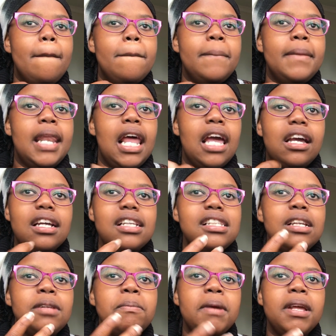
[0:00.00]
like I
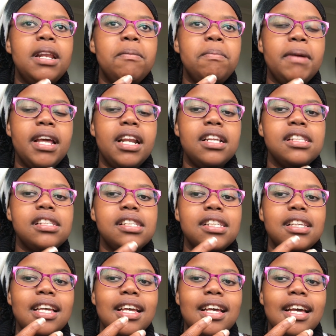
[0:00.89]
said, many
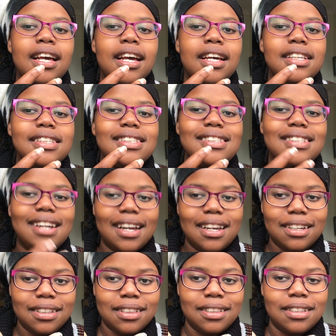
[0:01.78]
parents
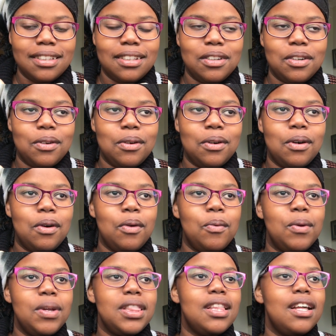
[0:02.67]
struggle
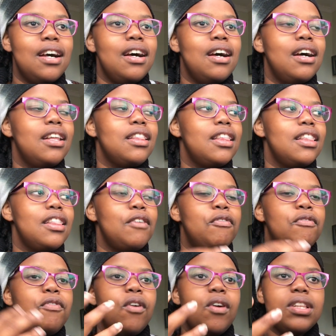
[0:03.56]
with the
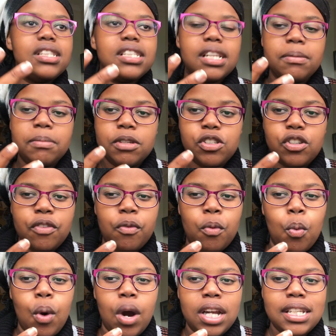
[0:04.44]
false image of
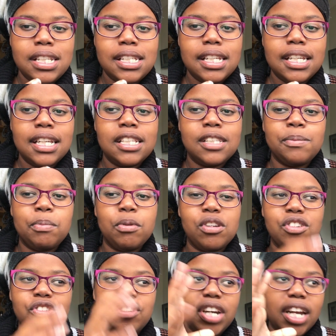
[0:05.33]
what is
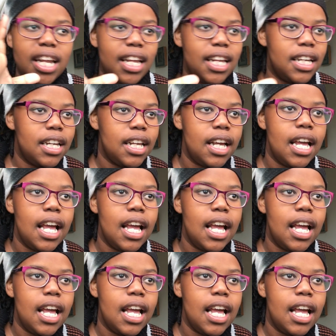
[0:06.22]
portrayed